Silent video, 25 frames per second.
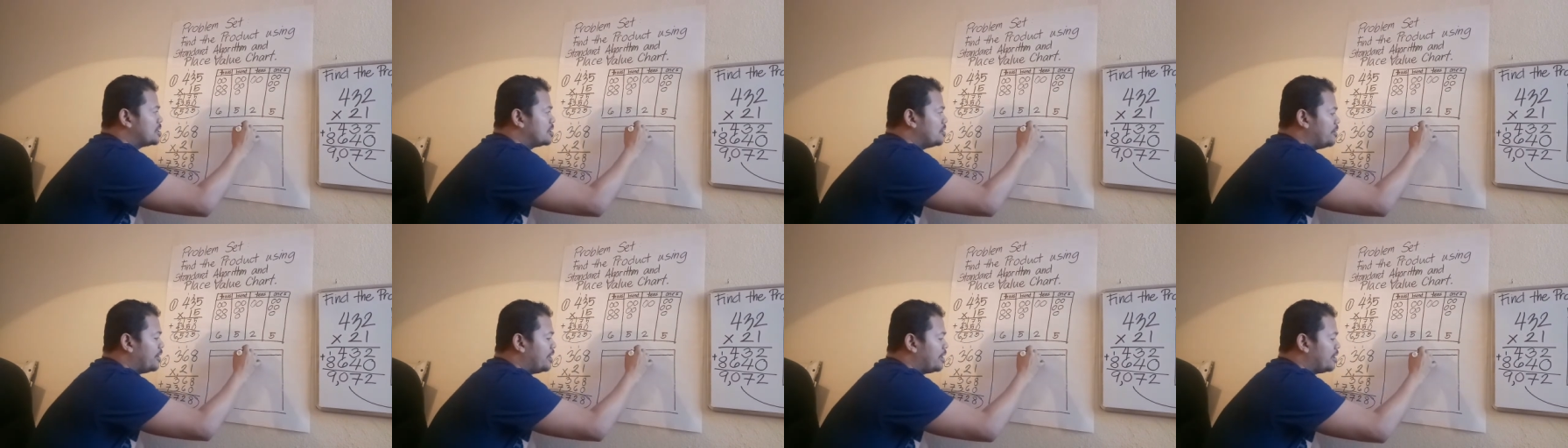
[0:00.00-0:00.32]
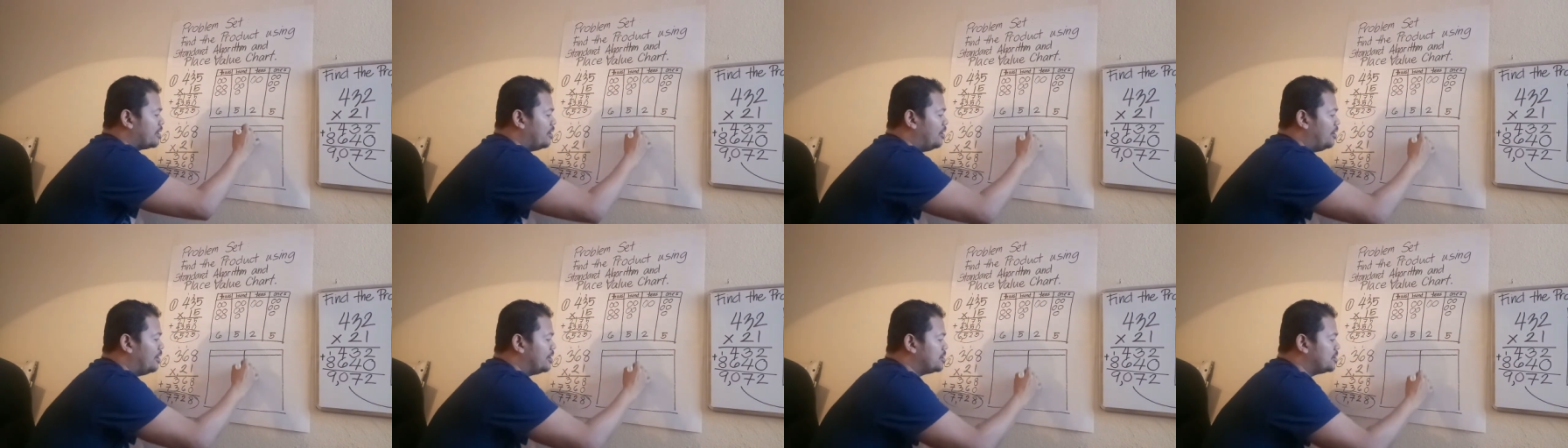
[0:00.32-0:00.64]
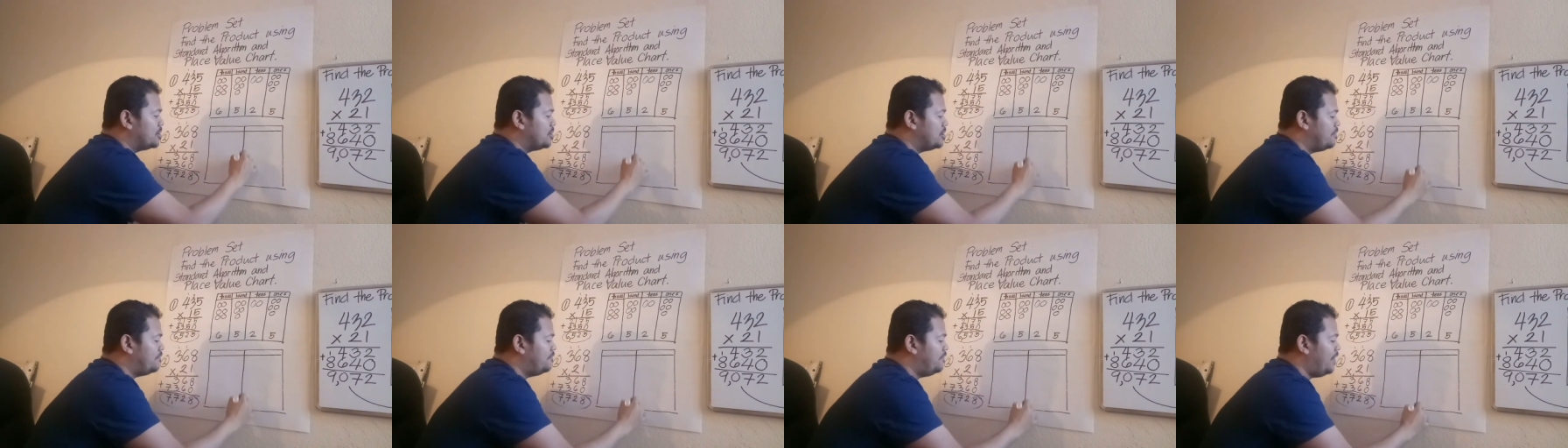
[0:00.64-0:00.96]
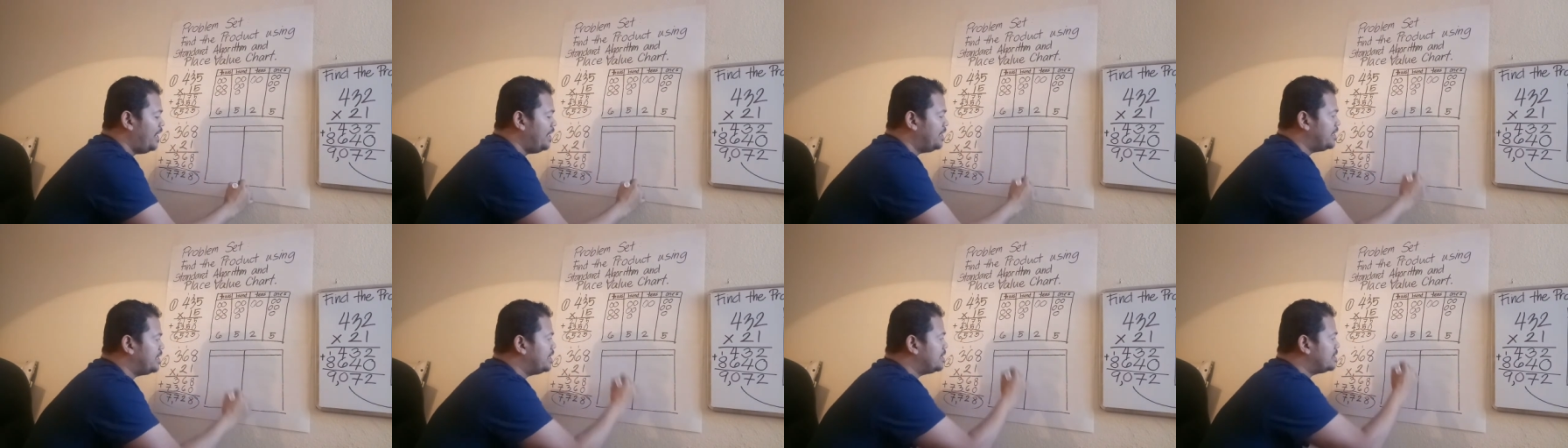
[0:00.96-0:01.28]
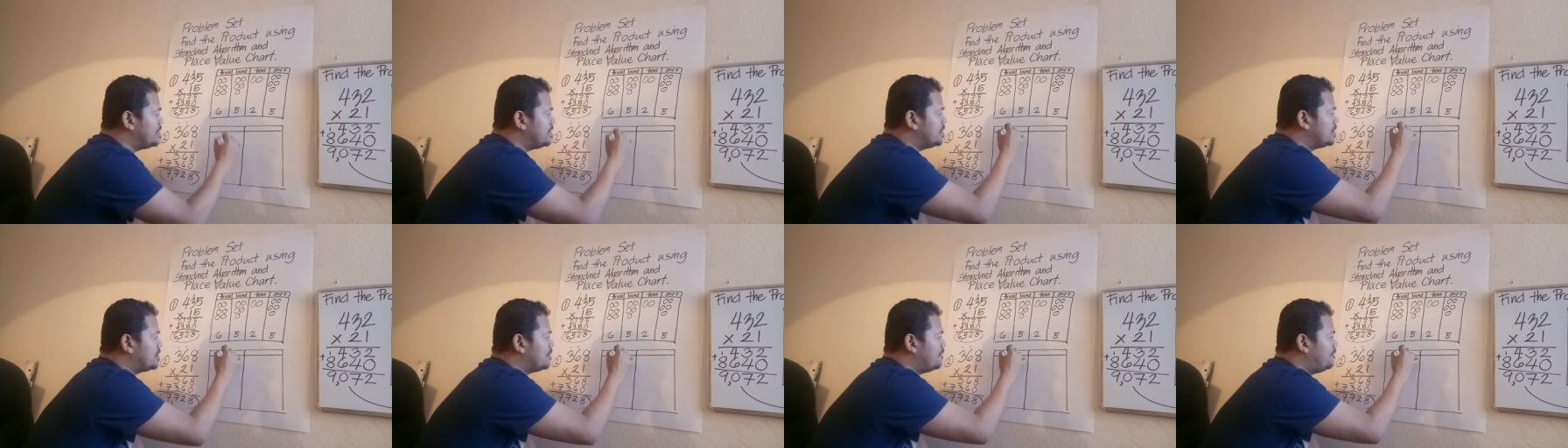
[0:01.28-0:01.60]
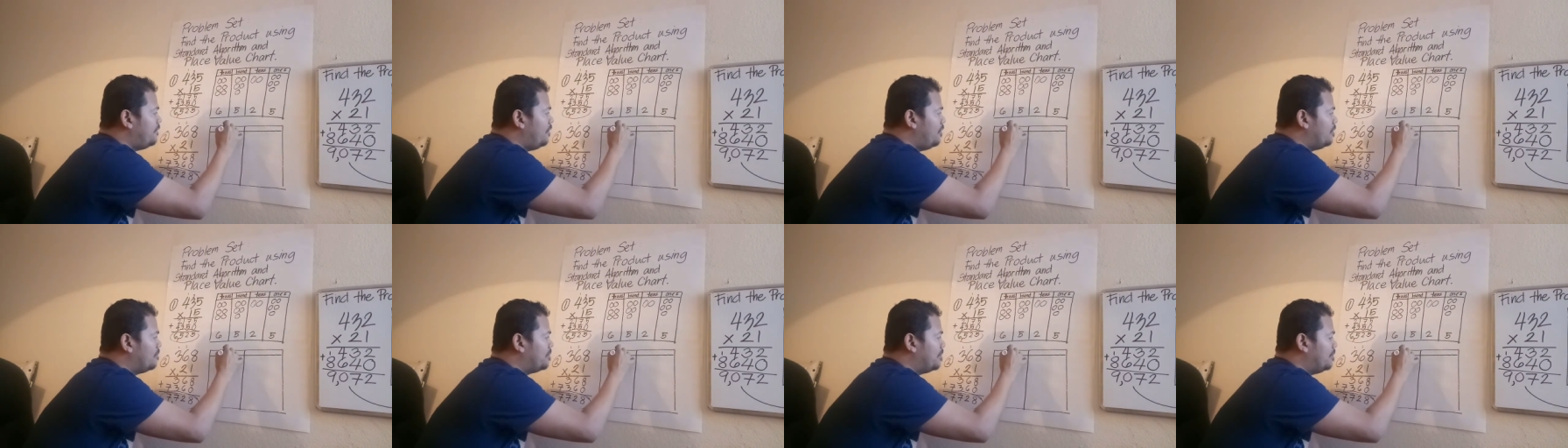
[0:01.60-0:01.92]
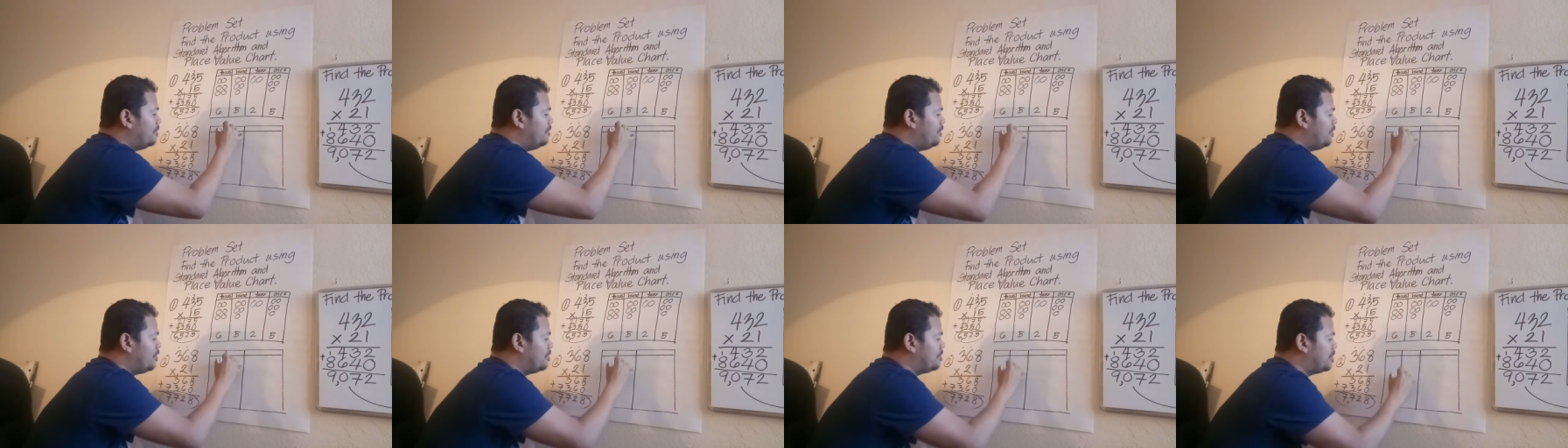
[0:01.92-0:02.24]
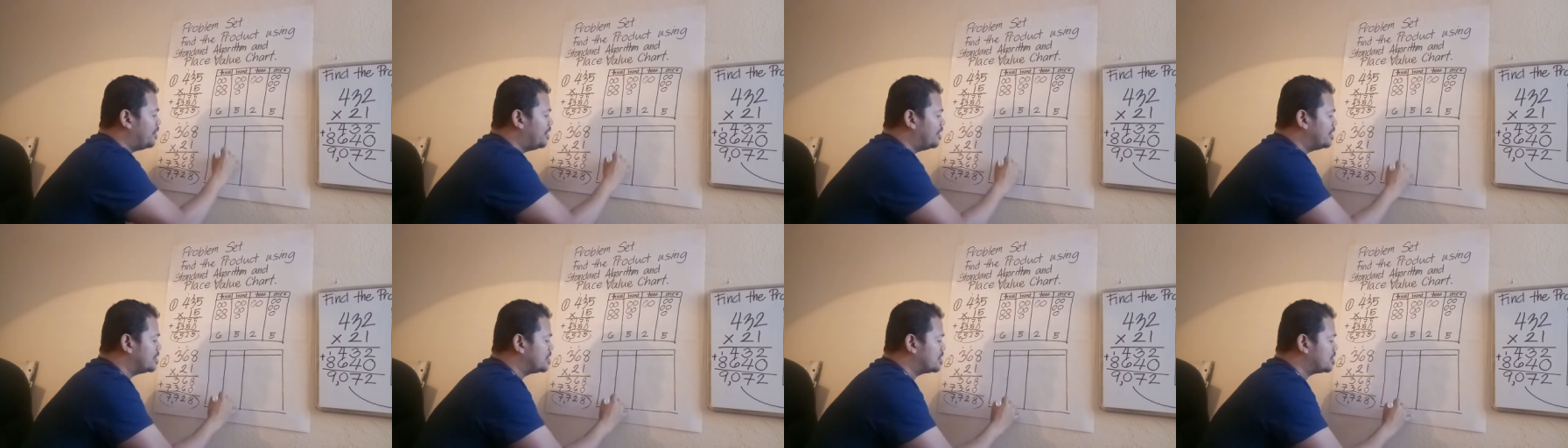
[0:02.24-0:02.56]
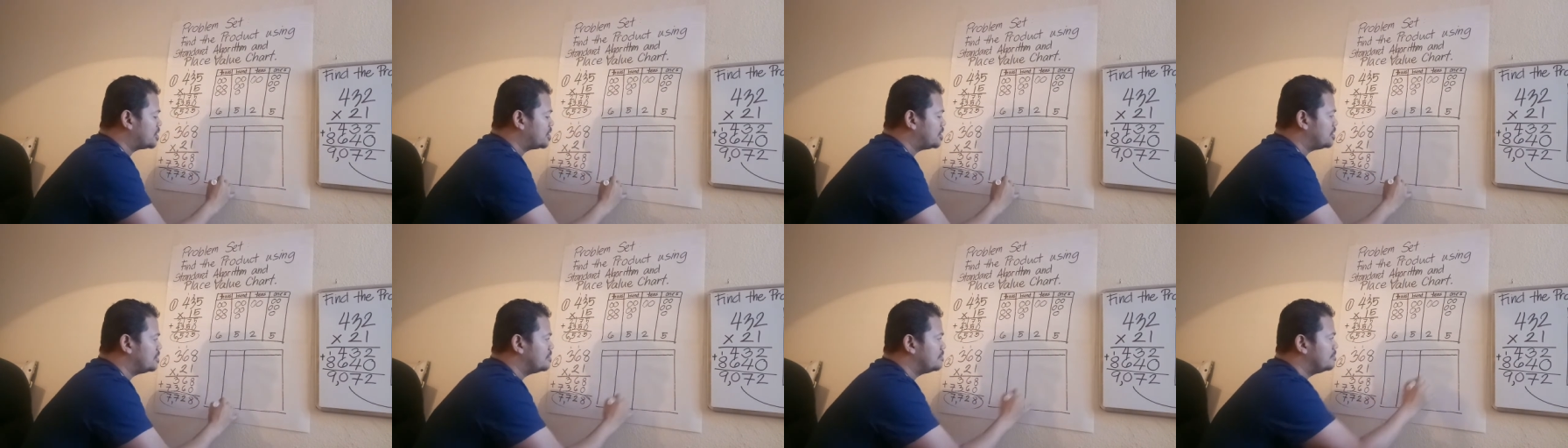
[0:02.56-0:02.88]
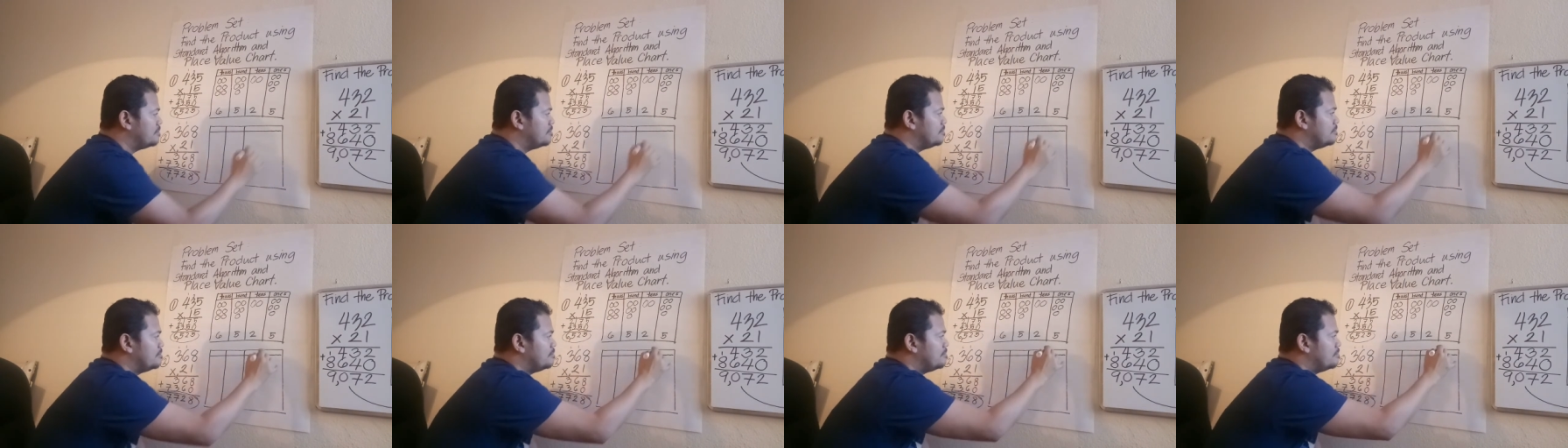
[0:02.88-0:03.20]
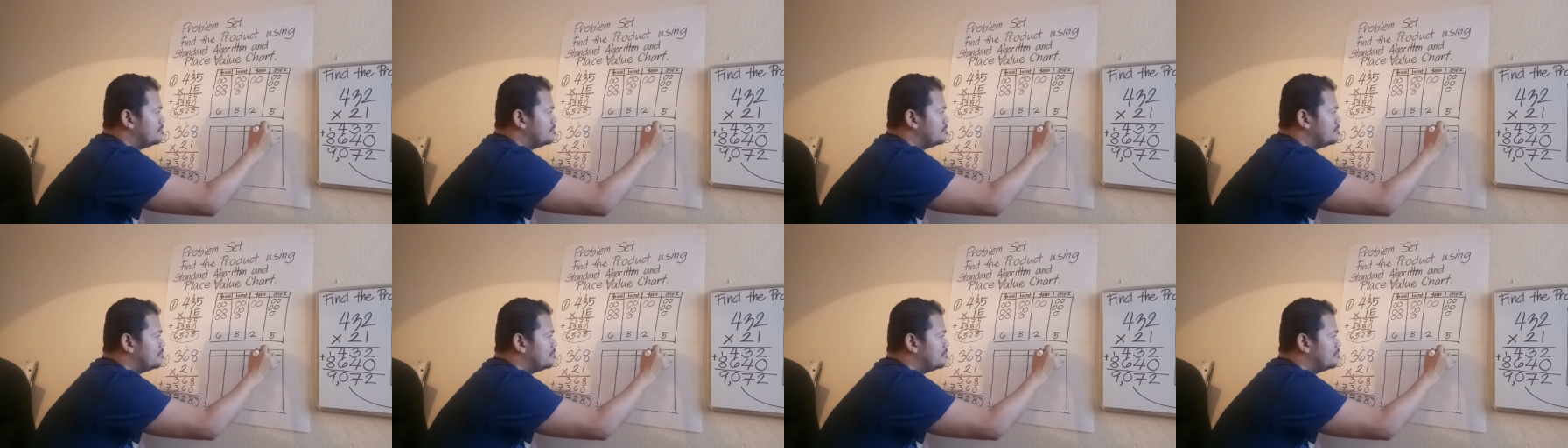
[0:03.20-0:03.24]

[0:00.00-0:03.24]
So we're going to divide it into 4 parts.